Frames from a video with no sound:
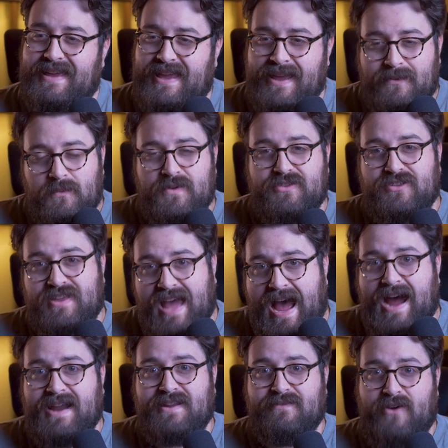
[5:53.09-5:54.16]
it was
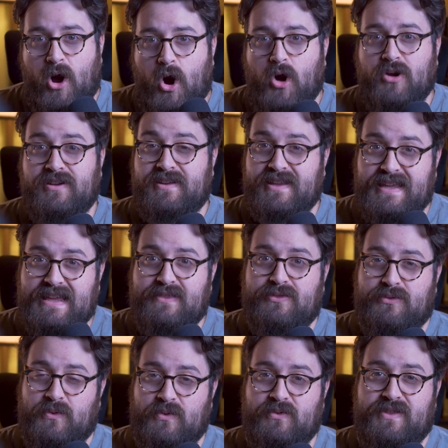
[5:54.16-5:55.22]
kind of hard to get
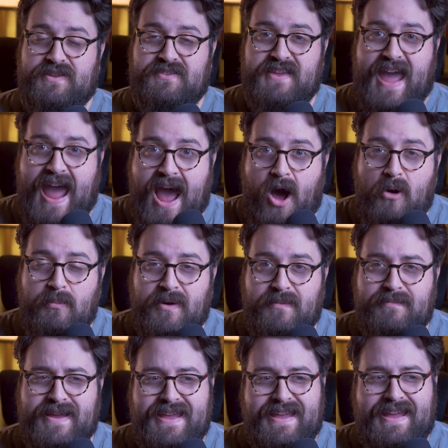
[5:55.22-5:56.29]
through this
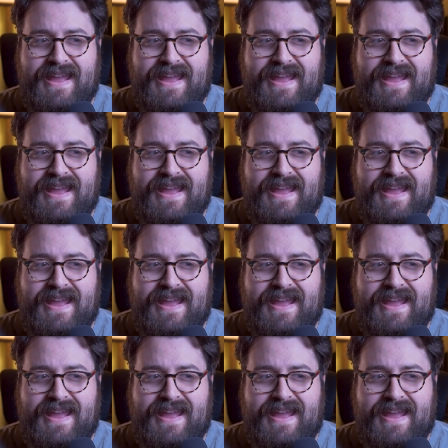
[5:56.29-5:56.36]
album